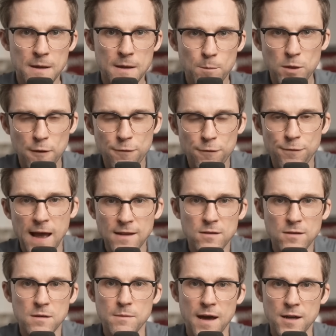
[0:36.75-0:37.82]
But the fact
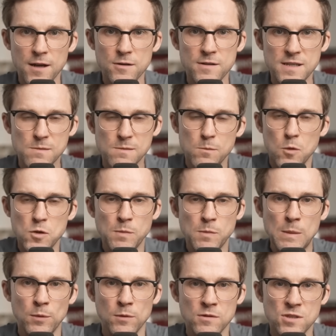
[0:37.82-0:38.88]
of the matter is, most
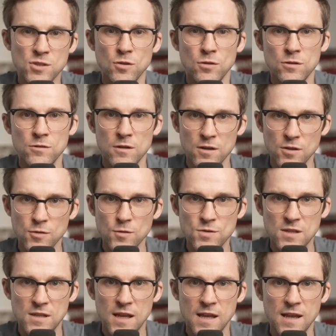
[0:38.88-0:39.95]
people still are not
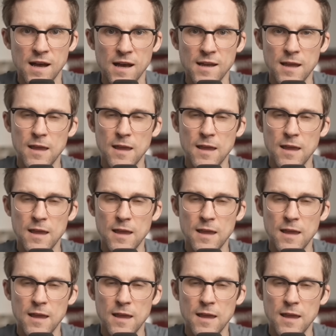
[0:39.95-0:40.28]
using AI